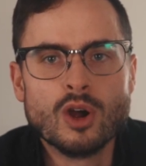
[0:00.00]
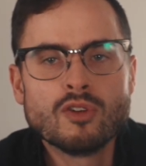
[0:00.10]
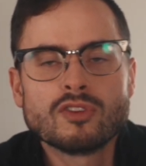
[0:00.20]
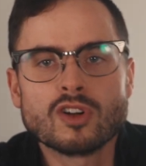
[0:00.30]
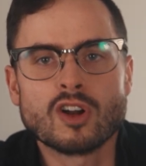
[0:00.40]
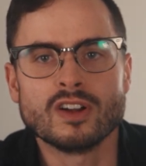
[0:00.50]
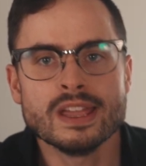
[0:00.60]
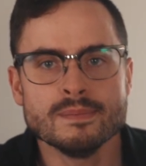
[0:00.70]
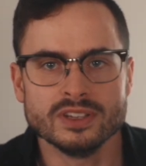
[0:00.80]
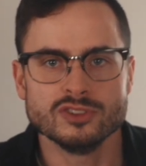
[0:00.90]
over our
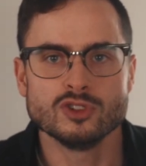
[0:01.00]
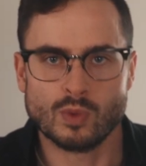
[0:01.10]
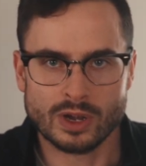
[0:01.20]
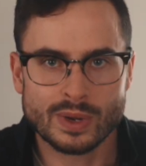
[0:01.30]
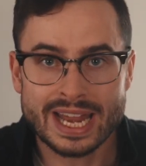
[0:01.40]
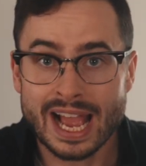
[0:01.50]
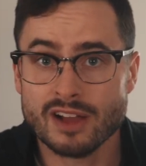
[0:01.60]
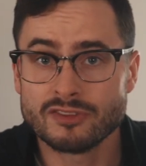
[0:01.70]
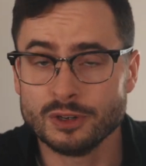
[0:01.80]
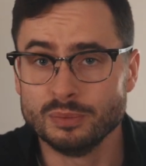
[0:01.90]
image when we
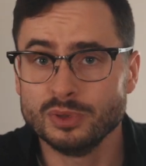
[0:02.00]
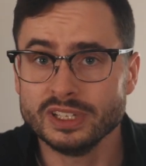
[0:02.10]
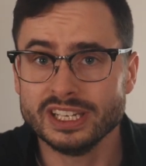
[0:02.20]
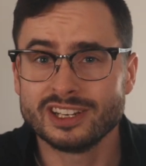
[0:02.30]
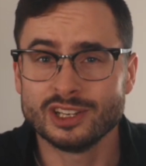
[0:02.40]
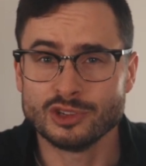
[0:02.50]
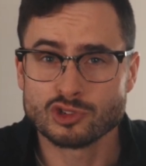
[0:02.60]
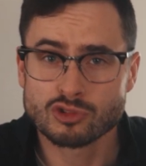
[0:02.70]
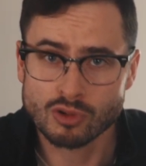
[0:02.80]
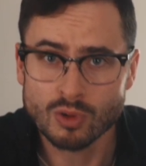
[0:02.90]
have complete
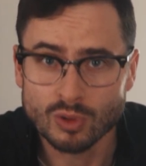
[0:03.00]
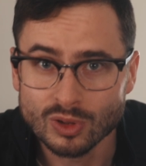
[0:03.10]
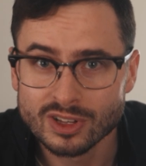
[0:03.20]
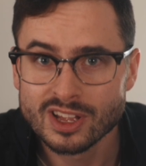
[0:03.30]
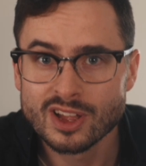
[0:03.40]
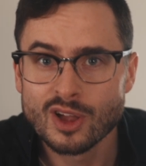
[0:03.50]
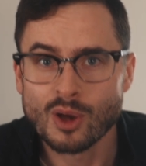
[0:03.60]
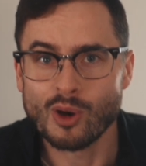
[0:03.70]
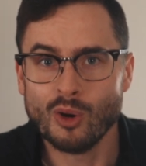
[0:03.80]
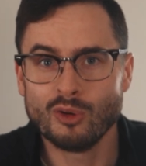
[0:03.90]
control
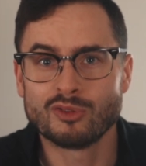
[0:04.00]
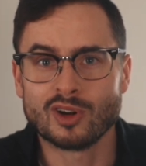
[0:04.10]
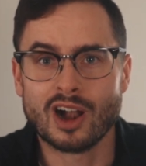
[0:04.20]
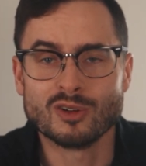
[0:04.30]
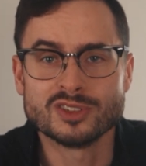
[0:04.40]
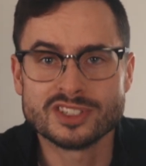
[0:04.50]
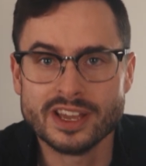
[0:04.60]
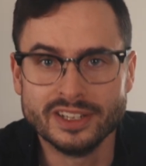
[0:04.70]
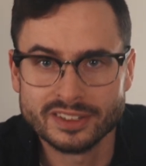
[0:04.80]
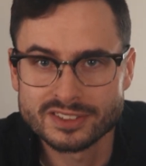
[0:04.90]
over our
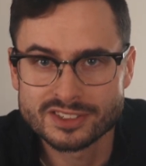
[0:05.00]
settings.